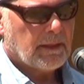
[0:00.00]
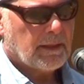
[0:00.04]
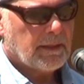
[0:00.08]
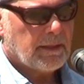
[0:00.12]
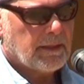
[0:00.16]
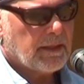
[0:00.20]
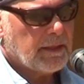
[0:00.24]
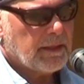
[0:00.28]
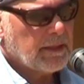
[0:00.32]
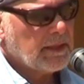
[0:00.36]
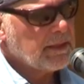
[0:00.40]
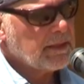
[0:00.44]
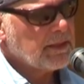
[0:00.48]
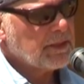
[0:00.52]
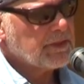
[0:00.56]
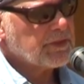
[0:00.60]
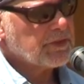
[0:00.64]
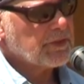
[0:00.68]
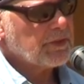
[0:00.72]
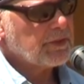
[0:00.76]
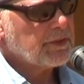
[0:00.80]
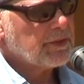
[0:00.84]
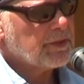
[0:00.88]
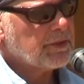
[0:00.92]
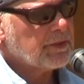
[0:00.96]
And then I
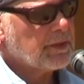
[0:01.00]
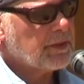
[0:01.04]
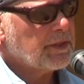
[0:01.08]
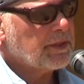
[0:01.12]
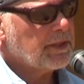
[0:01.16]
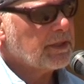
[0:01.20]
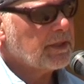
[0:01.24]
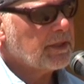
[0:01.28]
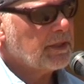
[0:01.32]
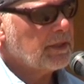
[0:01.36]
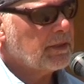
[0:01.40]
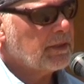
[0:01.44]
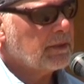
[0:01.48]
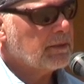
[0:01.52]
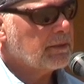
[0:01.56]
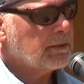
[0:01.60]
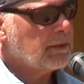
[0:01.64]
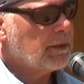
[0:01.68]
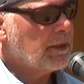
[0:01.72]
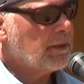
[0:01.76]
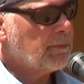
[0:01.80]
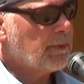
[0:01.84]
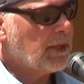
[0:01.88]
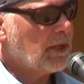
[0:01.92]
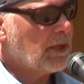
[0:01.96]
started
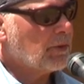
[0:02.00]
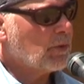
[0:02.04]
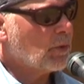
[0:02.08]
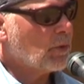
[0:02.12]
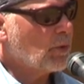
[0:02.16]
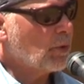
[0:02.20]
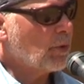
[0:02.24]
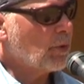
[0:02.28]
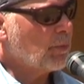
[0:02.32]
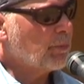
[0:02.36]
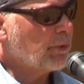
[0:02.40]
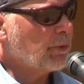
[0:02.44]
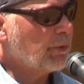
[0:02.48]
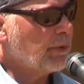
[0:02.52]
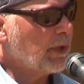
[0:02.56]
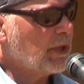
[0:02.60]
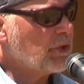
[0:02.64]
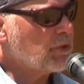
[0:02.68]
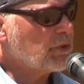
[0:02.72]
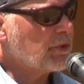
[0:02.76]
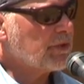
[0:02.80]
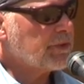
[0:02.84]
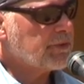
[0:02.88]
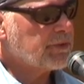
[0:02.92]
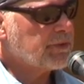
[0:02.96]
thinking about
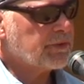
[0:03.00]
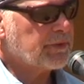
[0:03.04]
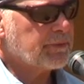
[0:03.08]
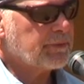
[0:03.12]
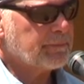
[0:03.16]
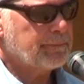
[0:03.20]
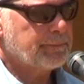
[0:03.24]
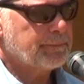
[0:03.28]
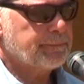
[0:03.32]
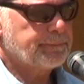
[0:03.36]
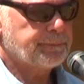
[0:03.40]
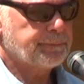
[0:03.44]
corporations